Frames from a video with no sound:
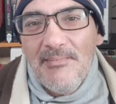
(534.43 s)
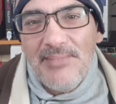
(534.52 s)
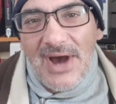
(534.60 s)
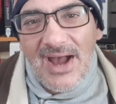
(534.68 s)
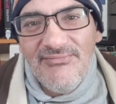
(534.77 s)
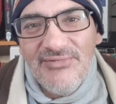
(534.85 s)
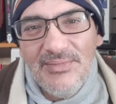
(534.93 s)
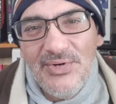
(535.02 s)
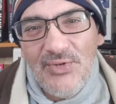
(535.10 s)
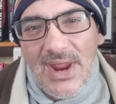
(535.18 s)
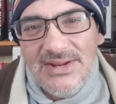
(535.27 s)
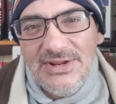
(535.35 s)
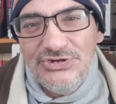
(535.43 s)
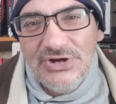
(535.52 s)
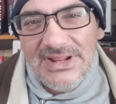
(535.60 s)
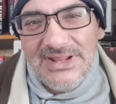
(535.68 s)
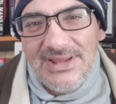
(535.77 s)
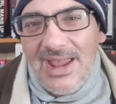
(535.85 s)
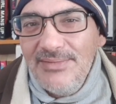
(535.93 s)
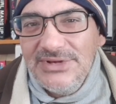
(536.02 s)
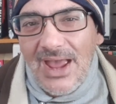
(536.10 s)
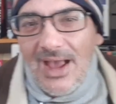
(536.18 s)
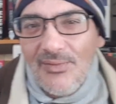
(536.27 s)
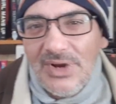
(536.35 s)
Bye from a rainy, chilly
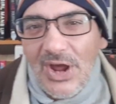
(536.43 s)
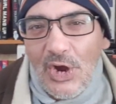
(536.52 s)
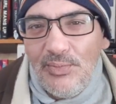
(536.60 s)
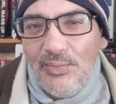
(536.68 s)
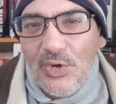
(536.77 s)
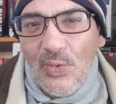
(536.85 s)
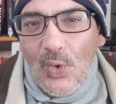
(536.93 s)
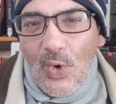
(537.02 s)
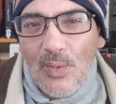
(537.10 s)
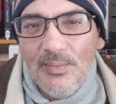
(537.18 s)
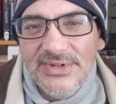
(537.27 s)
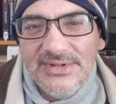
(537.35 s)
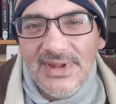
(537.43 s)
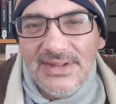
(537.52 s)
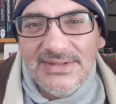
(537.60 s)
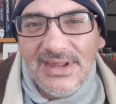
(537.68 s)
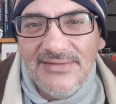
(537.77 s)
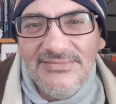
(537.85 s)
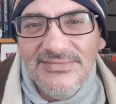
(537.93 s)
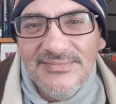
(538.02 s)
Cape Town. I hope you're warm, stay safe.